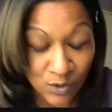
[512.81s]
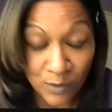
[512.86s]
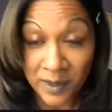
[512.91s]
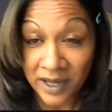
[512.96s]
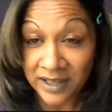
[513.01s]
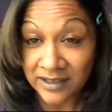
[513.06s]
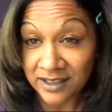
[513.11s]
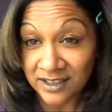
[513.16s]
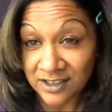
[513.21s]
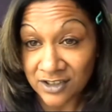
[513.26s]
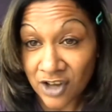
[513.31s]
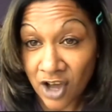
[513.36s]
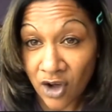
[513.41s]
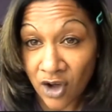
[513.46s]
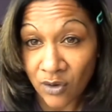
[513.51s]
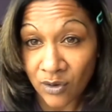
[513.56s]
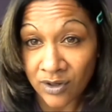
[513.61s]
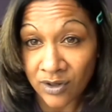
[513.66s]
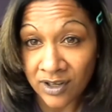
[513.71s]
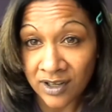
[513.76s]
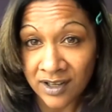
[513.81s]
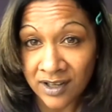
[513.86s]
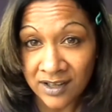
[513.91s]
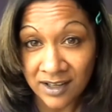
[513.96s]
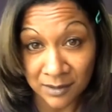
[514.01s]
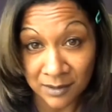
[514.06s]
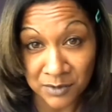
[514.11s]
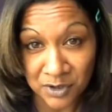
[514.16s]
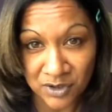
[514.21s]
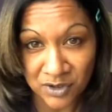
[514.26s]
Talk about there's no
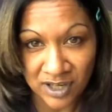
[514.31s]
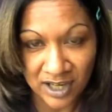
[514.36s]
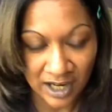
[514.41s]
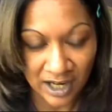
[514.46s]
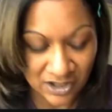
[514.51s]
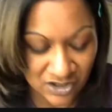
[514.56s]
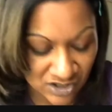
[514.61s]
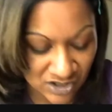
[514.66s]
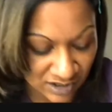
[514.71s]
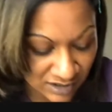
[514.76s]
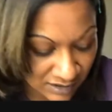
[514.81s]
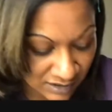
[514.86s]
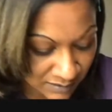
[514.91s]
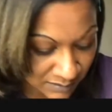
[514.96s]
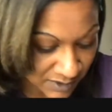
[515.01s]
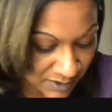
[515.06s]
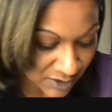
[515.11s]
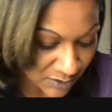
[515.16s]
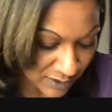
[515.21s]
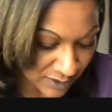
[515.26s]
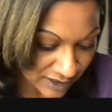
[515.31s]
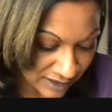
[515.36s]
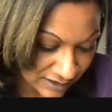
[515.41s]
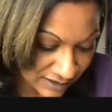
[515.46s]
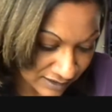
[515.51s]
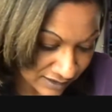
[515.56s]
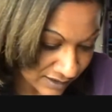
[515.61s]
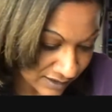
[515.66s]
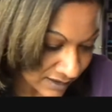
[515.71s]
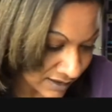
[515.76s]
communication between
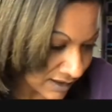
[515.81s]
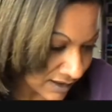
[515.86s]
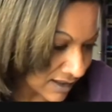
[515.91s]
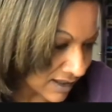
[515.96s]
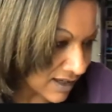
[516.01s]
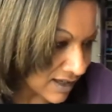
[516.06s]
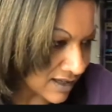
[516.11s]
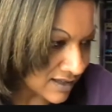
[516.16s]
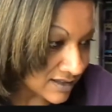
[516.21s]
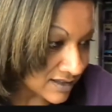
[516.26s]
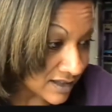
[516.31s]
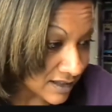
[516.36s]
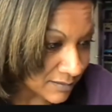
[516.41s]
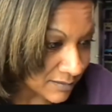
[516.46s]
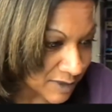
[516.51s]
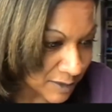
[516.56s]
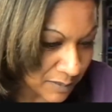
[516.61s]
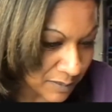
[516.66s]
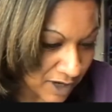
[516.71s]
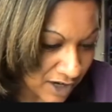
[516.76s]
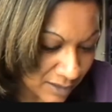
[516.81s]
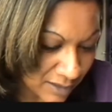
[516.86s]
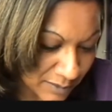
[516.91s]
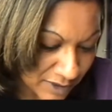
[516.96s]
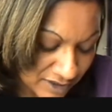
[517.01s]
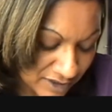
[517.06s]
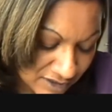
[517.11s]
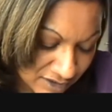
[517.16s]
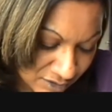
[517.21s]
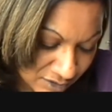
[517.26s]

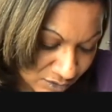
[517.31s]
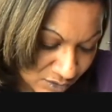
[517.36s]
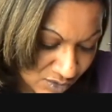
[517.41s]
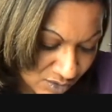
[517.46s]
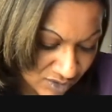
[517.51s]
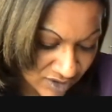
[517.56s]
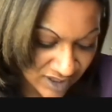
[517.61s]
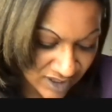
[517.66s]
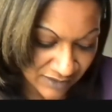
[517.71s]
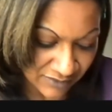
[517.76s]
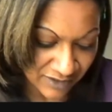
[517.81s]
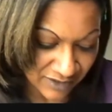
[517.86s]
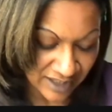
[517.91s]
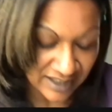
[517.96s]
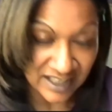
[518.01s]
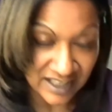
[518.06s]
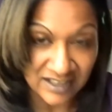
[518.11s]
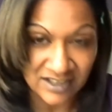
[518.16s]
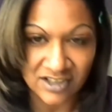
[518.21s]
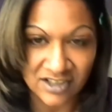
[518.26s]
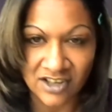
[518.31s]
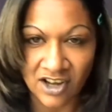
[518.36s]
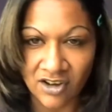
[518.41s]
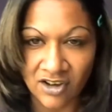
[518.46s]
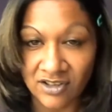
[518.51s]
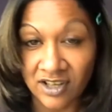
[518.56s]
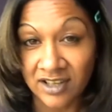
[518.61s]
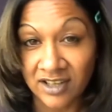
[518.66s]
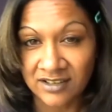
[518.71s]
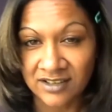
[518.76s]
departments, or if they need to
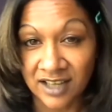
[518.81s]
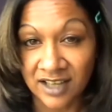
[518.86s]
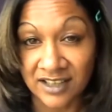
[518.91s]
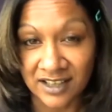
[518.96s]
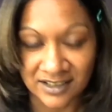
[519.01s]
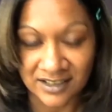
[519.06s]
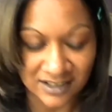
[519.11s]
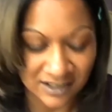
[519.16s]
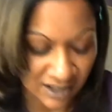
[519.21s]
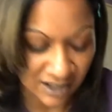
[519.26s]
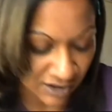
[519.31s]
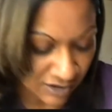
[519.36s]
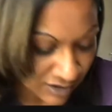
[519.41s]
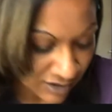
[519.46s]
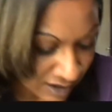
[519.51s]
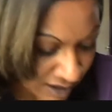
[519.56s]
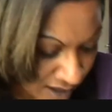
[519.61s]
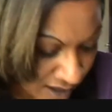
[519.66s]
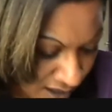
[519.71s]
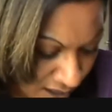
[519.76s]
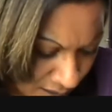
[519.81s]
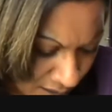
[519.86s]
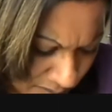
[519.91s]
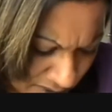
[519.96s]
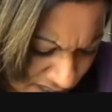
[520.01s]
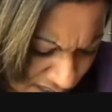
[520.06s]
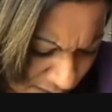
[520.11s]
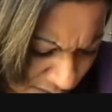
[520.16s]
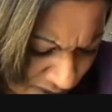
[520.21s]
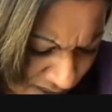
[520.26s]
know, they need to know.
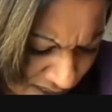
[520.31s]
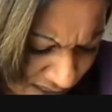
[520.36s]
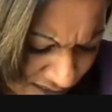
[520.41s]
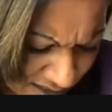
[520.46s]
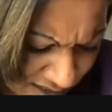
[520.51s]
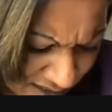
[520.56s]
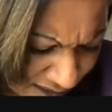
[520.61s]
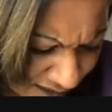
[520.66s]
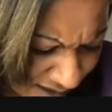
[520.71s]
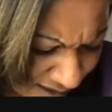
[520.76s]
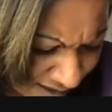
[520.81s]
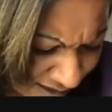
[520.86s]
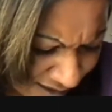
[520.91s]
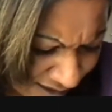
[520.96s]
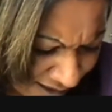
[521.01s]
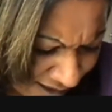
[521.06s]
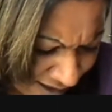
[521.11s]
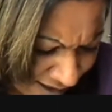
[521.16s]
But it's pathetic.